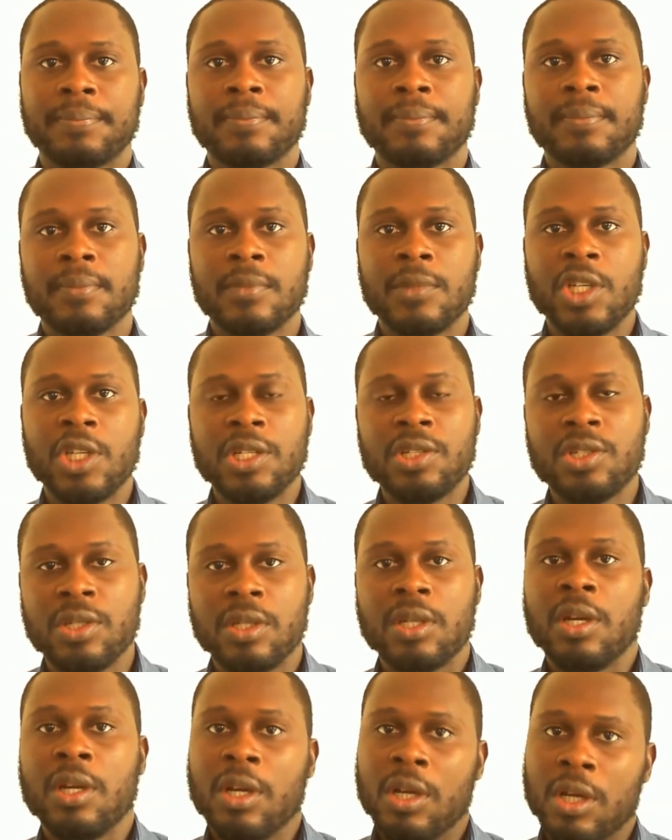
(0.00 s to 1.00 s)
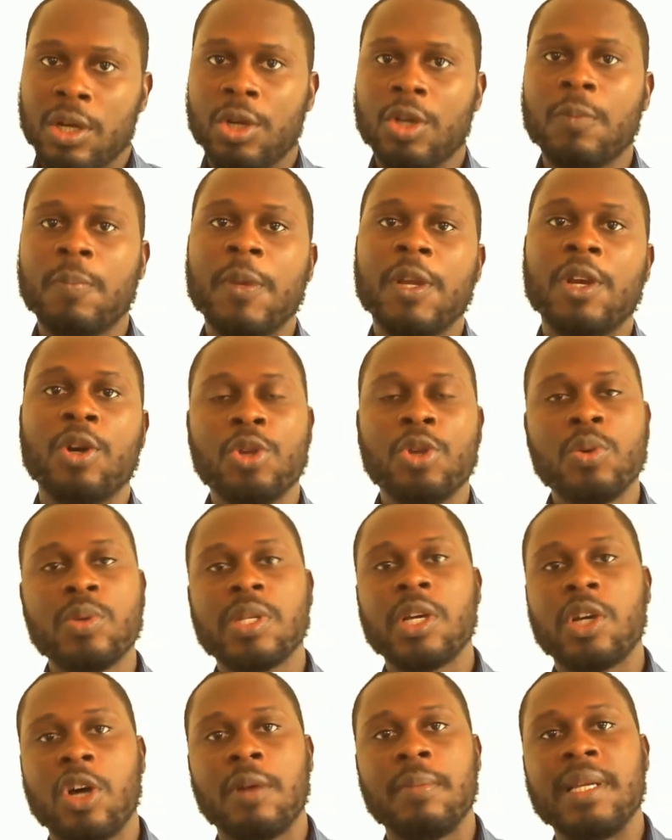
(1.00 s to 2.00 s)
Just look below, use the
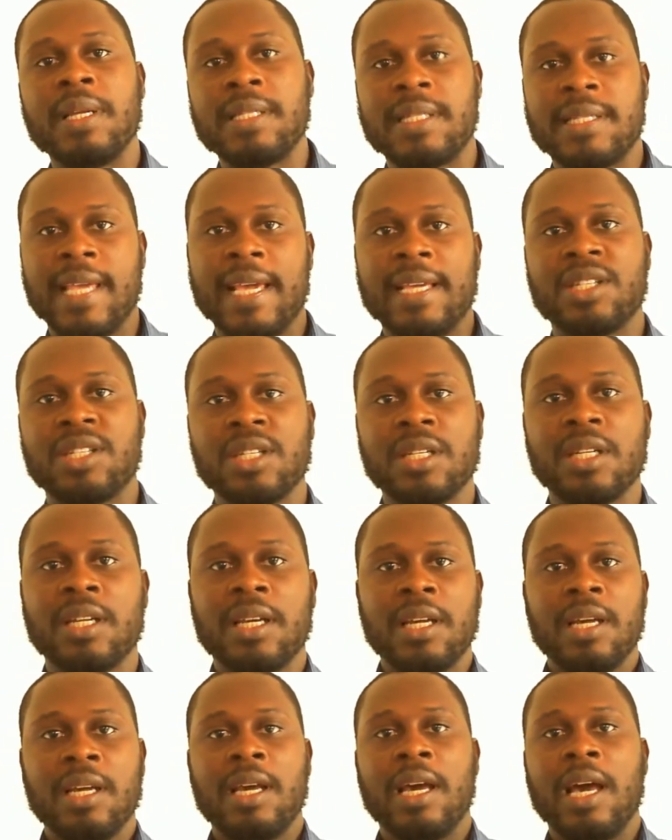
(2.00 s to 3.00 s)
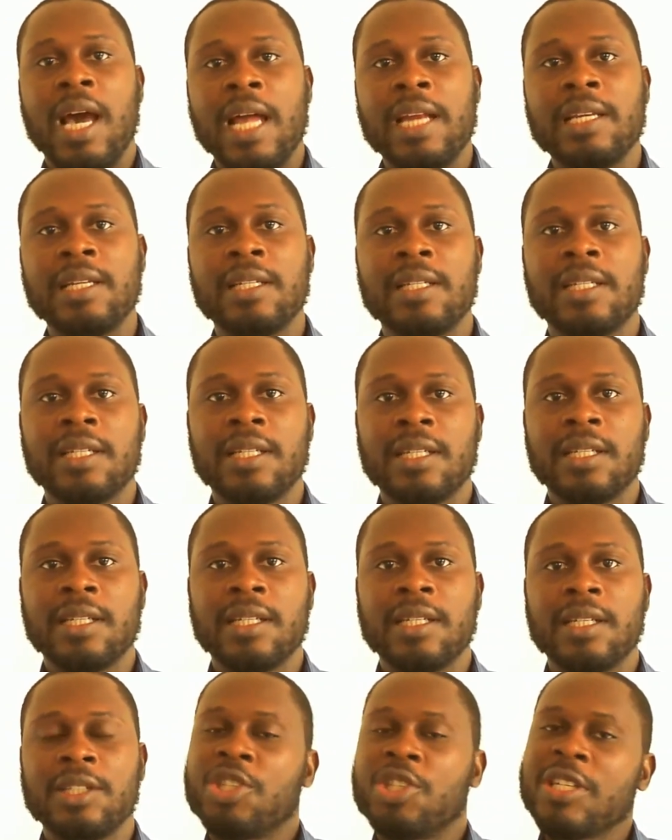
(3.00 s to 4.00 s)
comment section, and
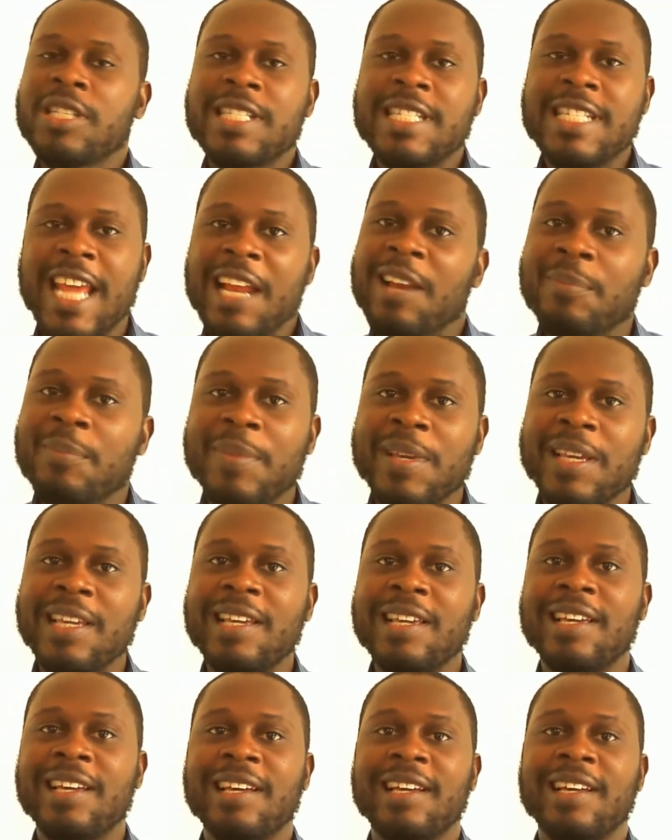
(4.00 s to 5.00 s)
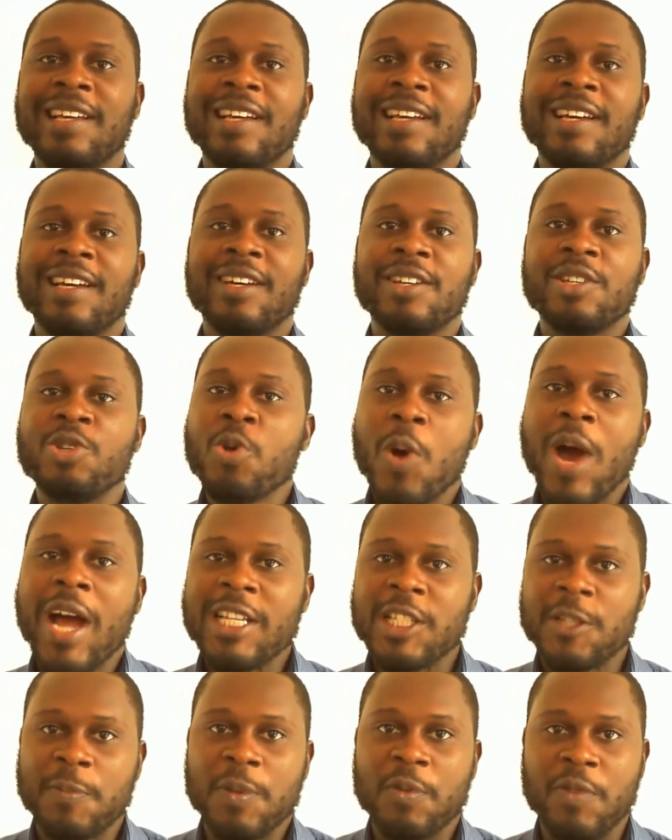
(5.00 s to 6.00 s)
just tell me your
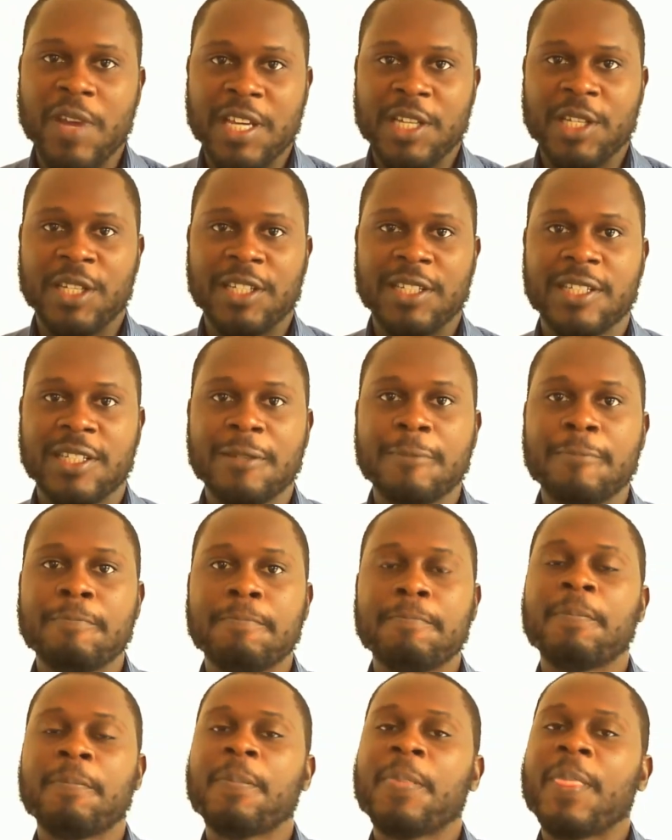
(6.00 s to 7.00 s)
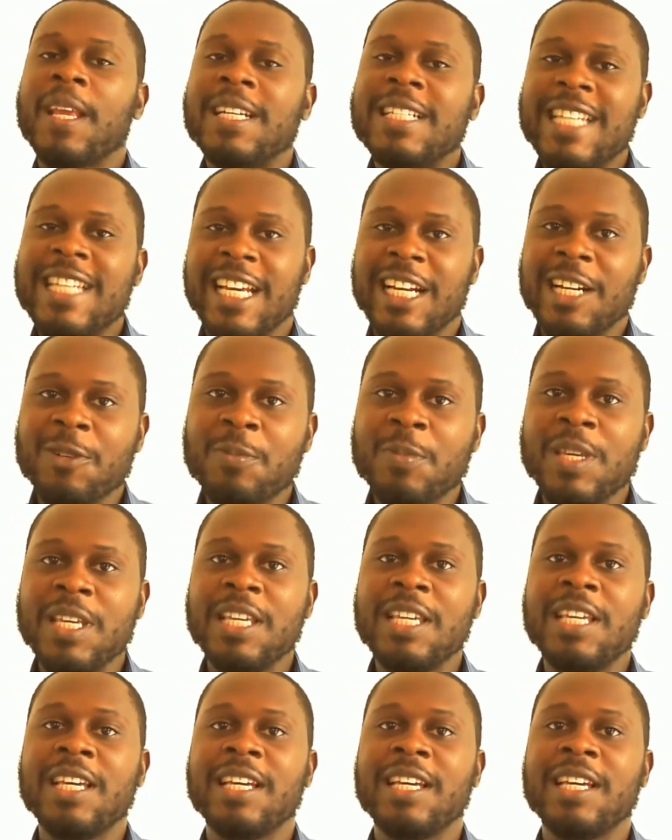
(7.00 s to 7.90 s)
aspirations. Tell me